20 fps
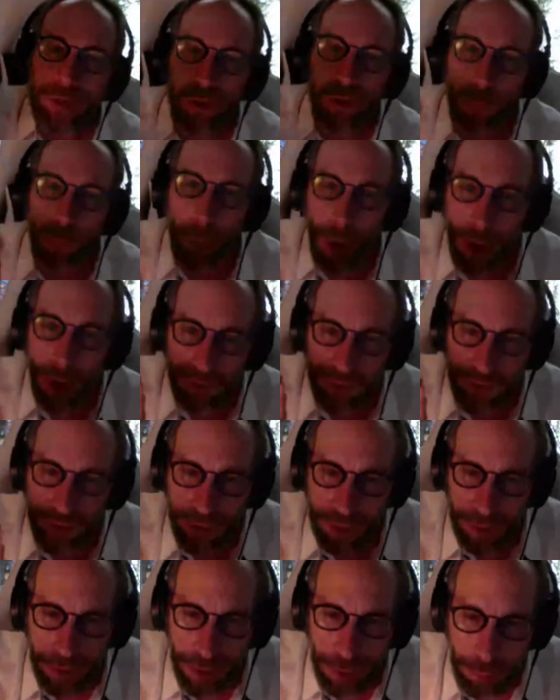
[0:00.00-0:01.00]
depositing
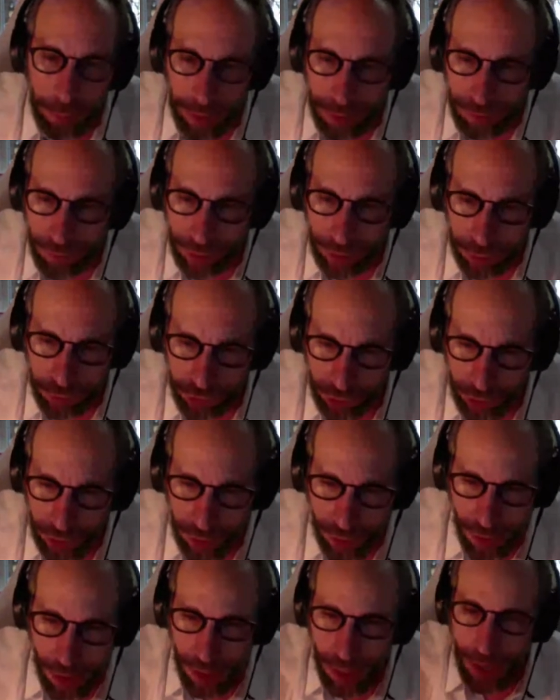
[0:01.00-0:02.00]
a little bit of
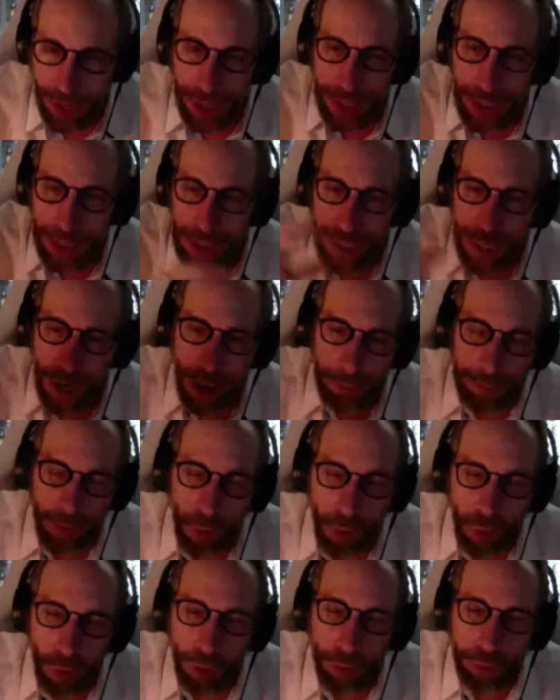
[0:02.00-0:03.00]
energy, heating up
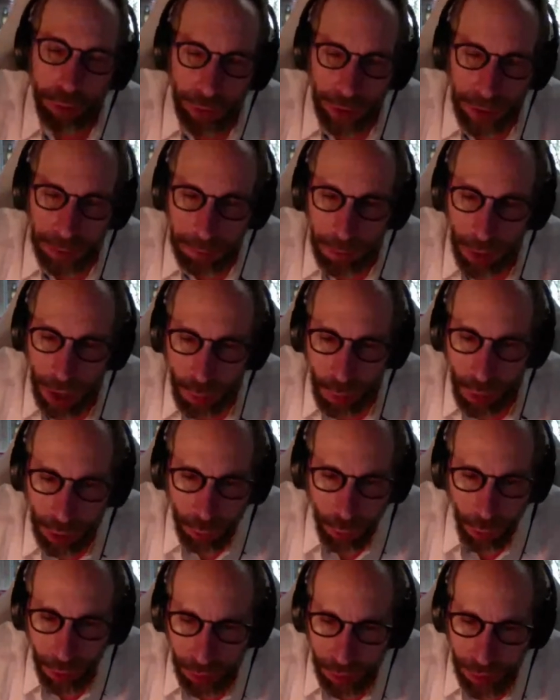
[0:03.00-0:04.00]
the whole thing by
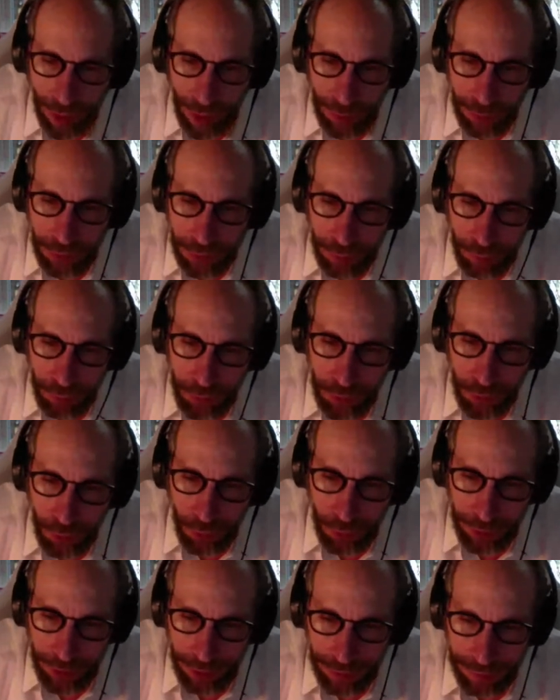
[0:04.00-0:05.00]
one one thousandth of a
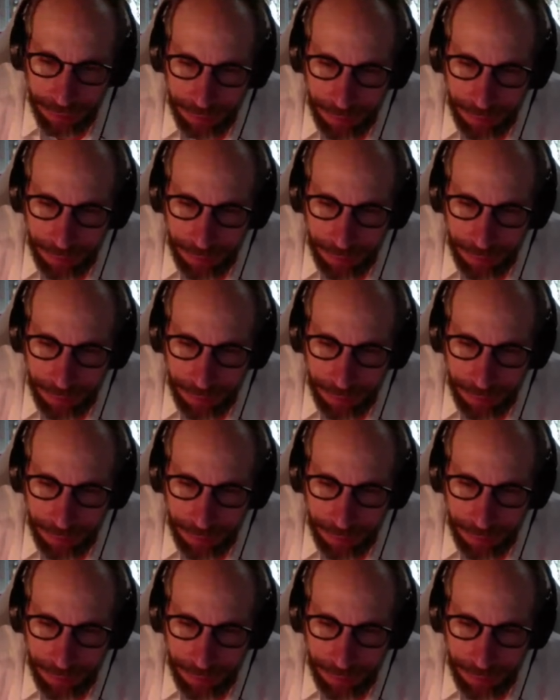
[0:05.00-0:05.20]
degree.